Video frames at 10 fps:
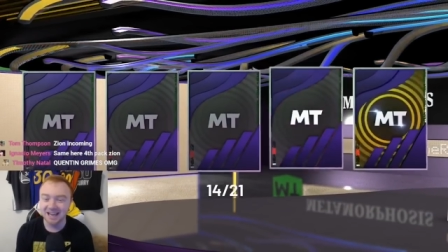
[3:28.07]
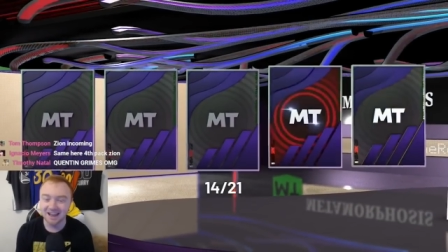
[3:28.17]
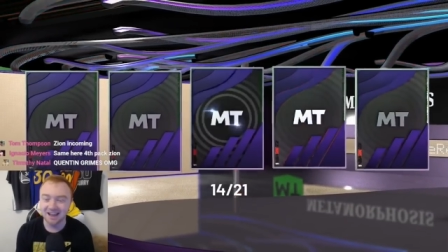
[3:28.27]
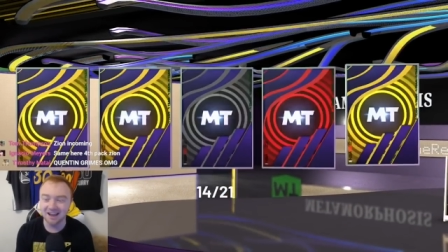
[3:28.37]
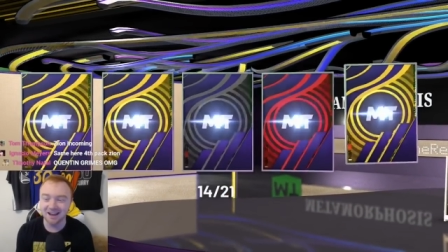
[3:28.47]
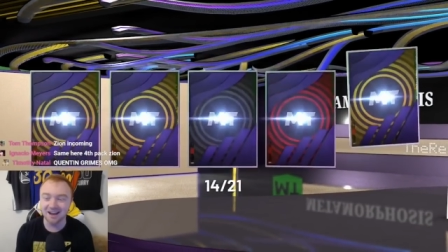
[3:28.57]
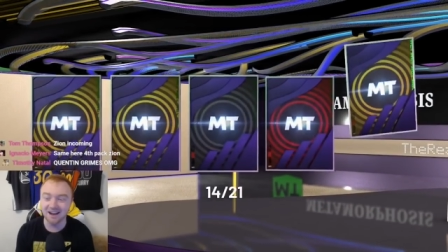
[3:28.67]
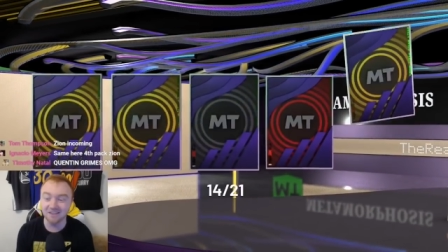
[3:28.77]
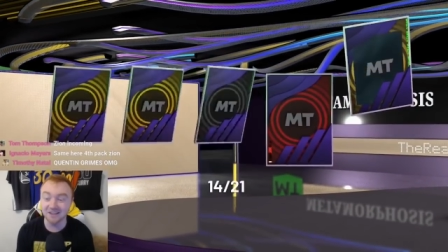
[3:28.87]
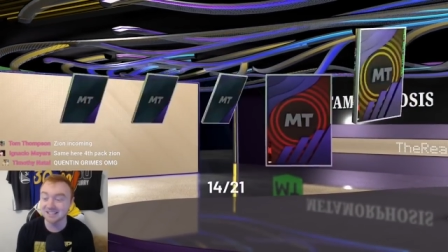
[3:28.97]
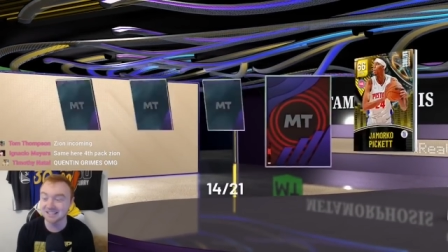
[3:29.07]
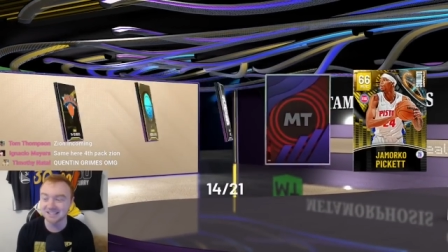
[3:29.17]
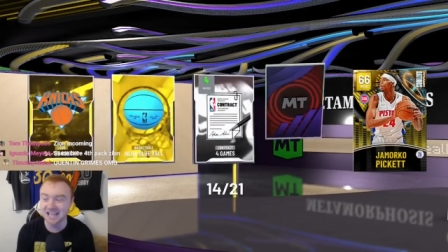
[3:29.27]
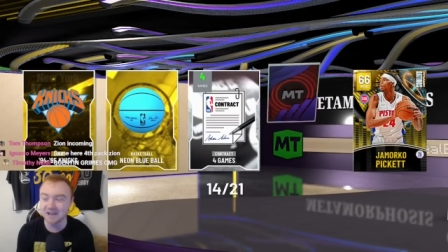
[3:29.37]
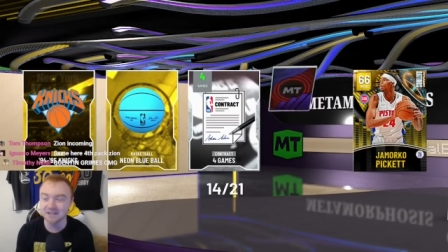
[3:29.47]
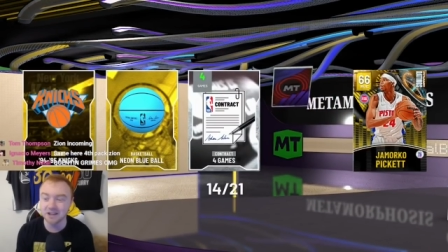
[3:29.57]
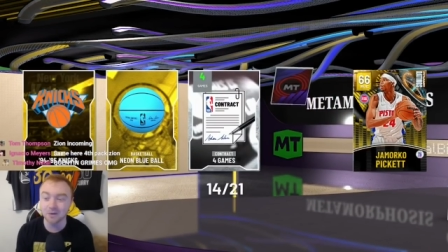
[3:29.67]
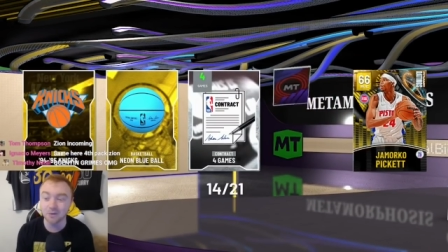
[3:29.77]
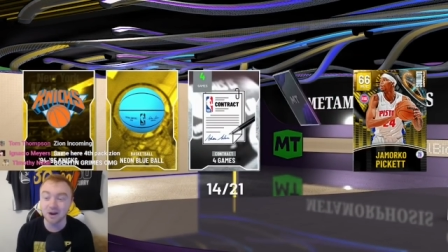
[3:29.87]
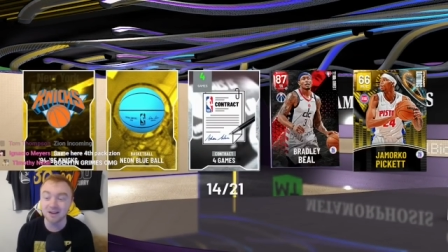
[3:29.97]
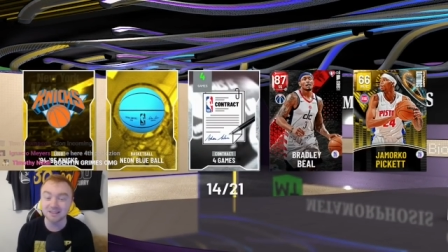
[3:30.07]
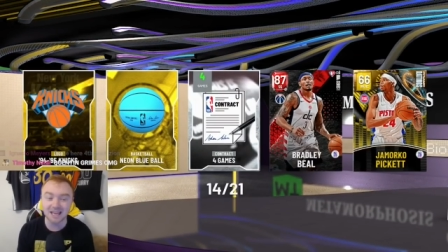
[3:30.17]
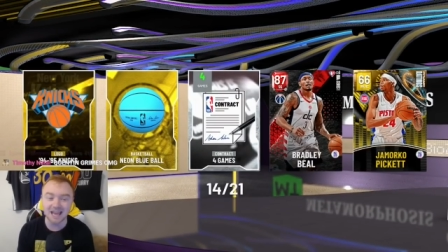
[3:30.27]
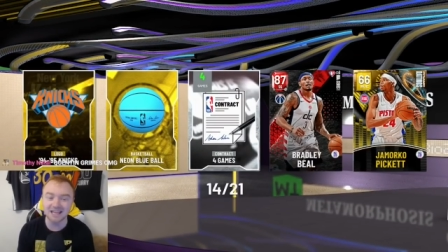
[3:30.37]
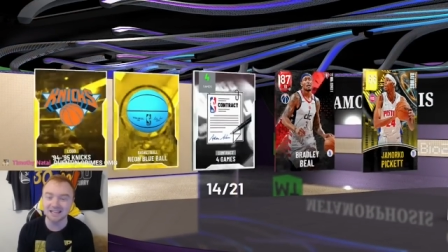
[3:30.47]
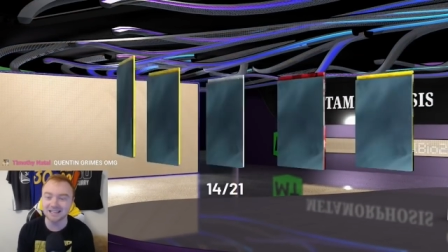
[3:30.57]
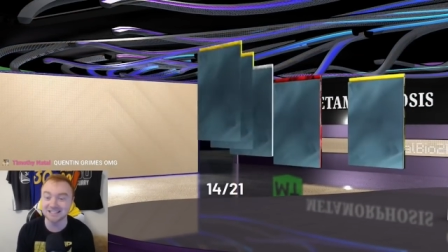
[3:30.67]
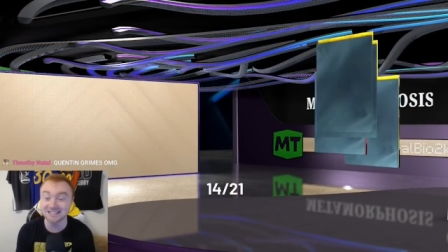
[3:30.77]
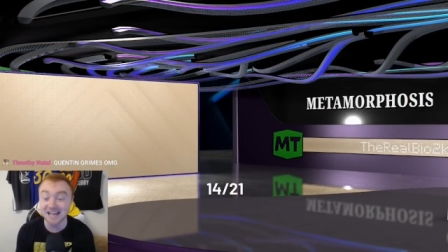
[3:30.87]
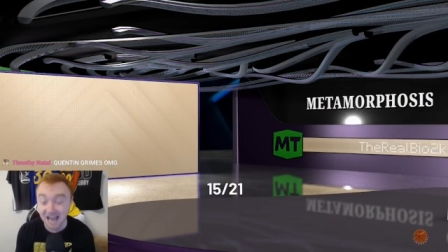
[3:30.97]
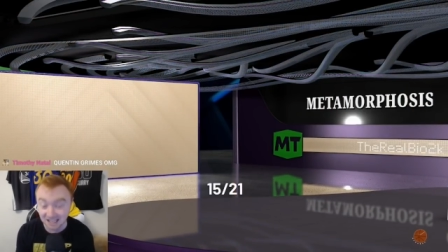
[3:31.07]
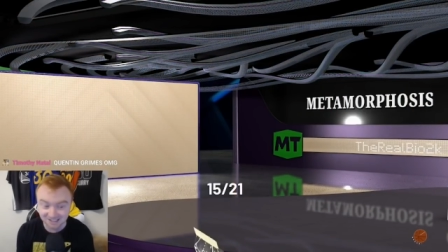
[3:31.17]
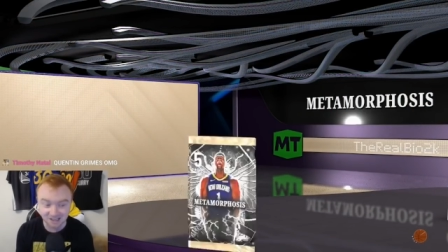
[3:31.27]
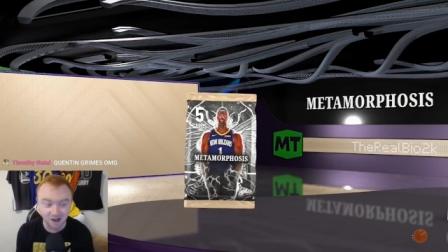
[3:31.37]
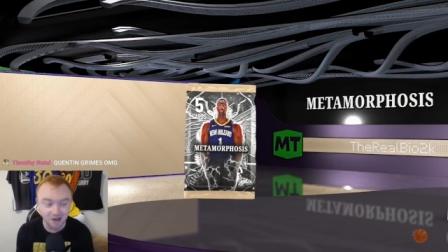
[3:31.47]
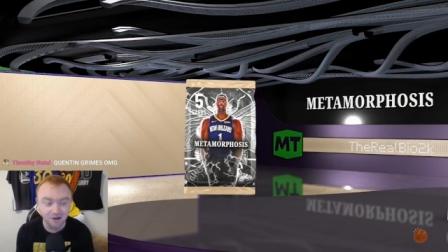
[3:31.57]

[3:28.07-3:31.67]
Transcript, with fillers: uh, unless this is Kevin Duckworth, and it is not. So,